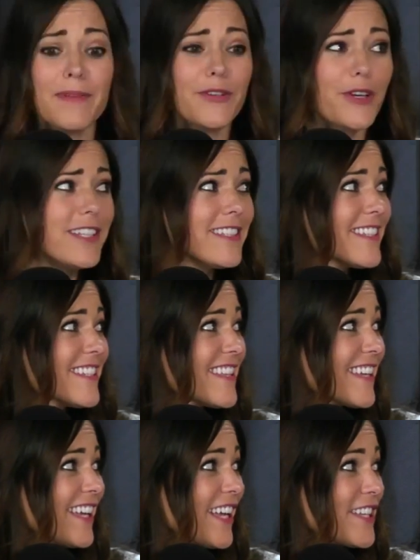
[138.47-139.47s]
great to see
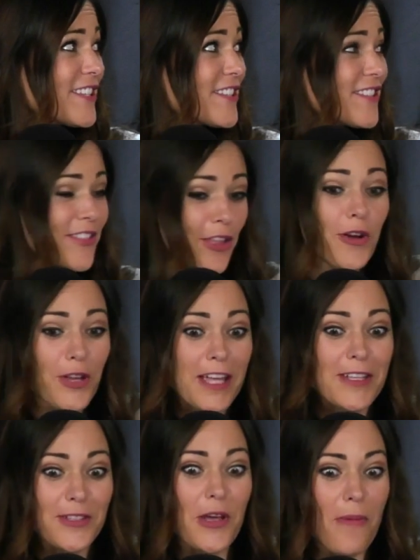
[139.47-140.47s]
the kids, their
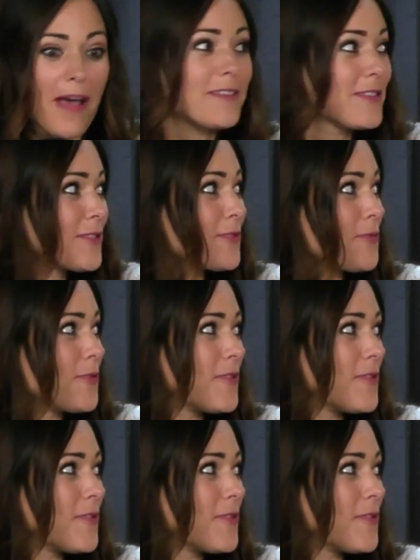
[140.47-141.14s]
kids go back to school.